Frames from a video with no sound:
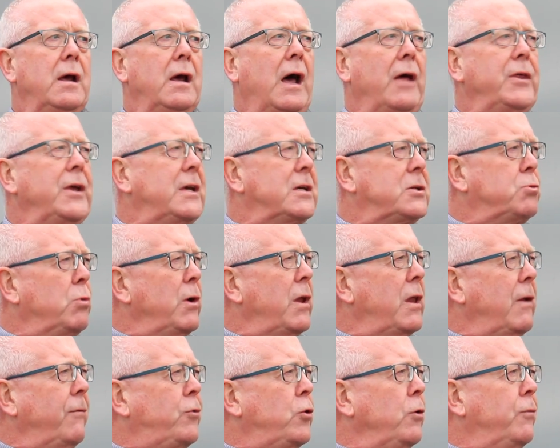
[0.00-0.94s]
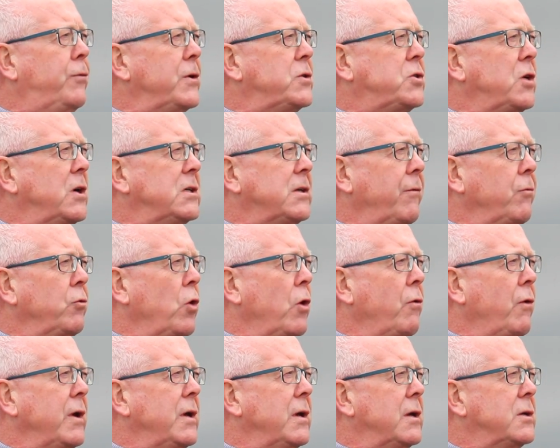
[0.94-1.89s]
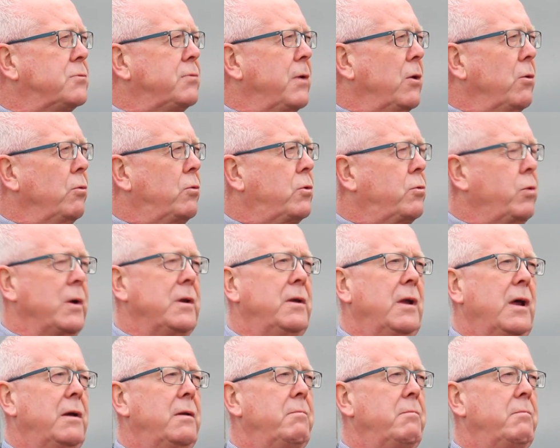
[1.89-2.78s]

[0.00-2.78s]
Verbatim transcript: I think it's one of the few fisheries I've got right as well, Quint, that,